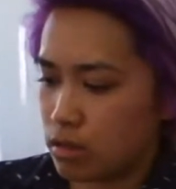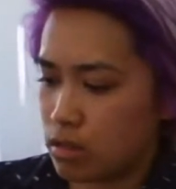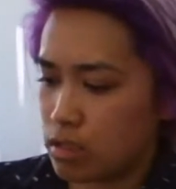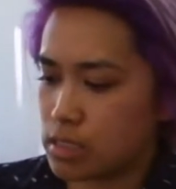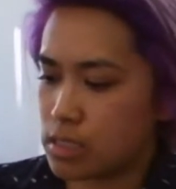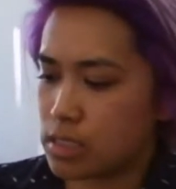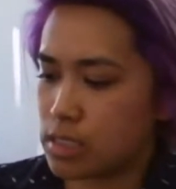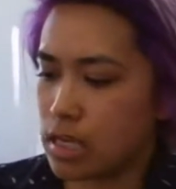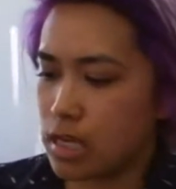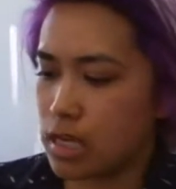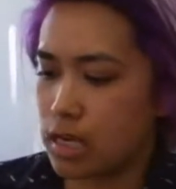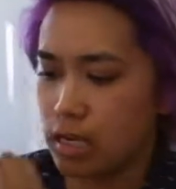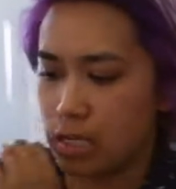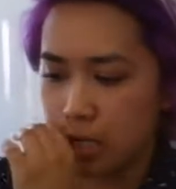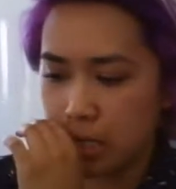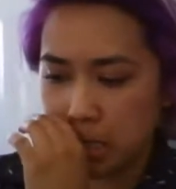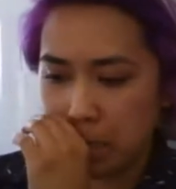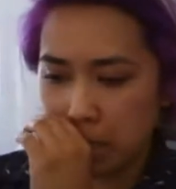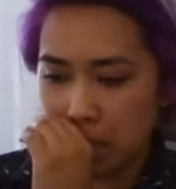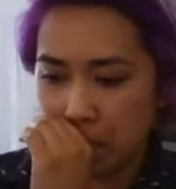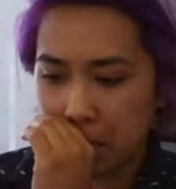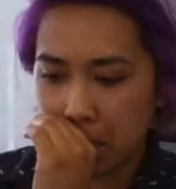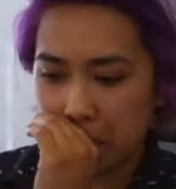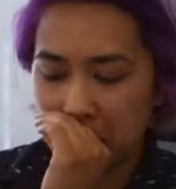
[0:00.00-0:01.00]
the
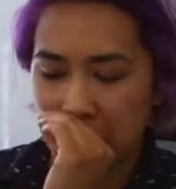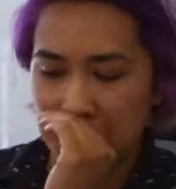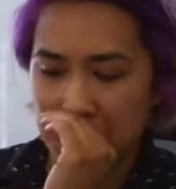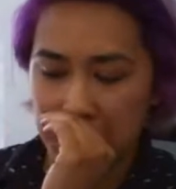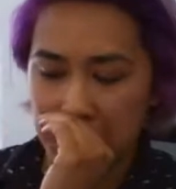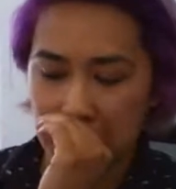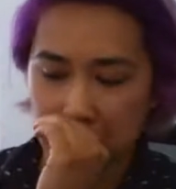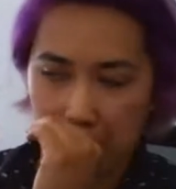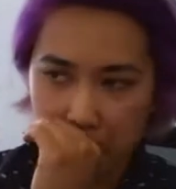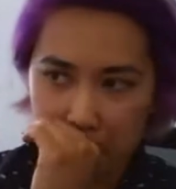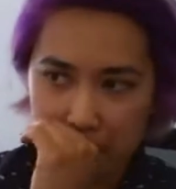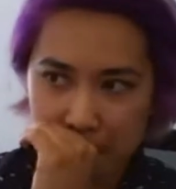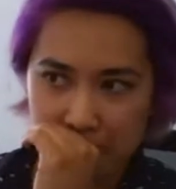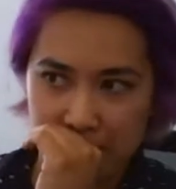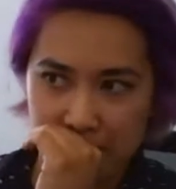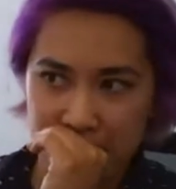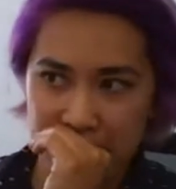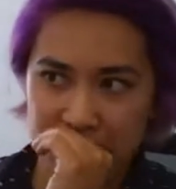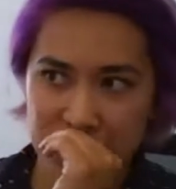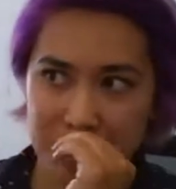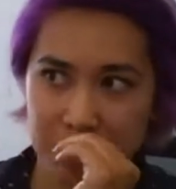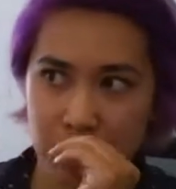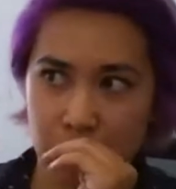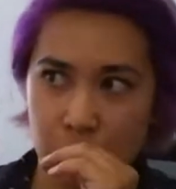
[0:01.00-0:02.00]
sun
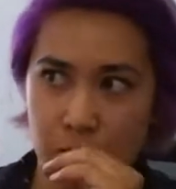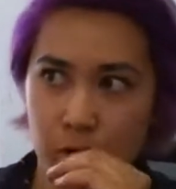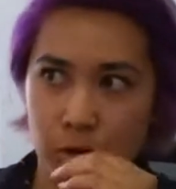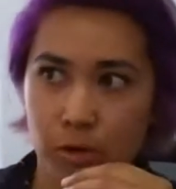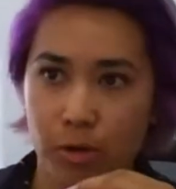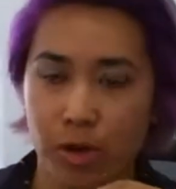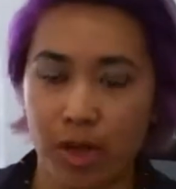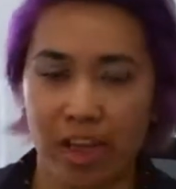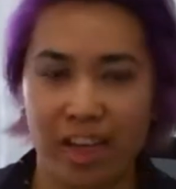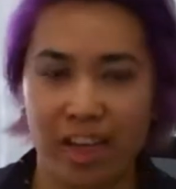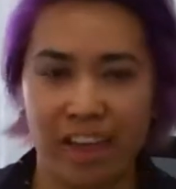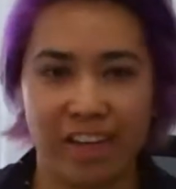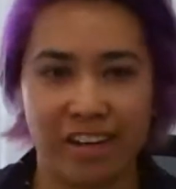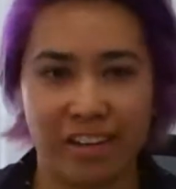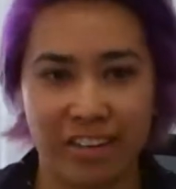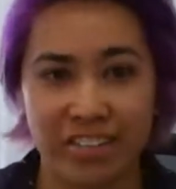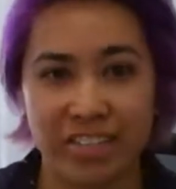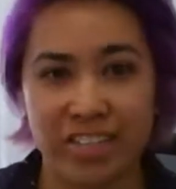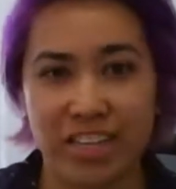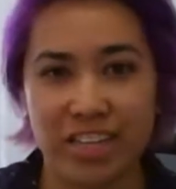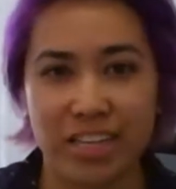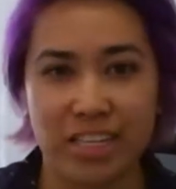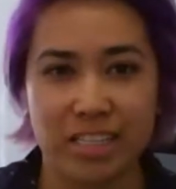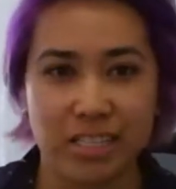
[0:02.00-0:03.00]
is so
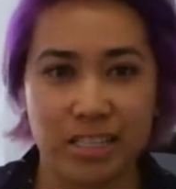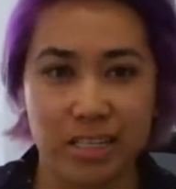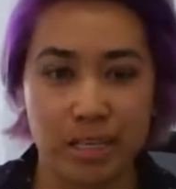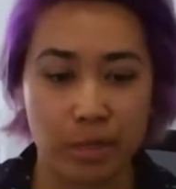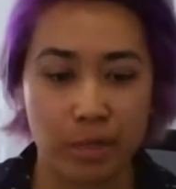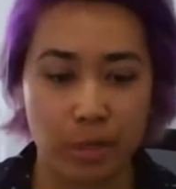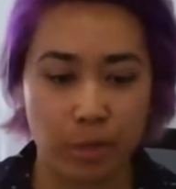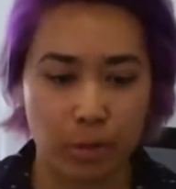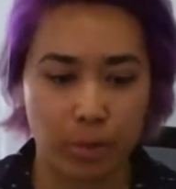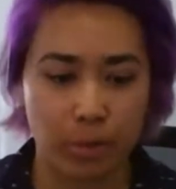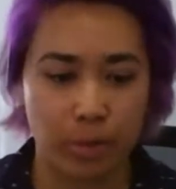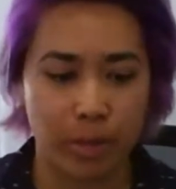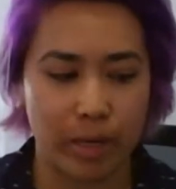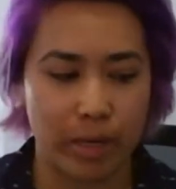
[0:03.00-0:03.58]
energizing,